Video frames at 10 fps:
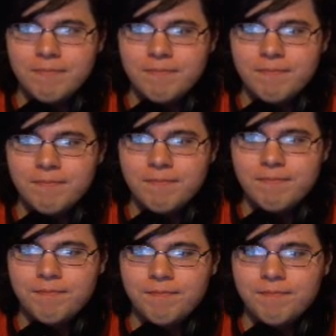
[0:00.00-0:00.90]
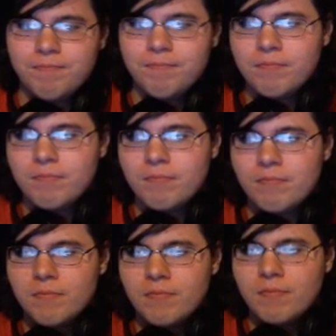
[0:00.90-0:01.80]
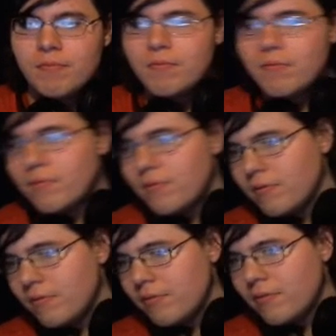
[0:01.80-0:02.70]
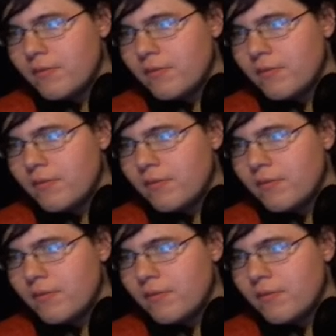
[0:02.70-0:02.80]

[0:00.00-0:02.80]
Nothing is said.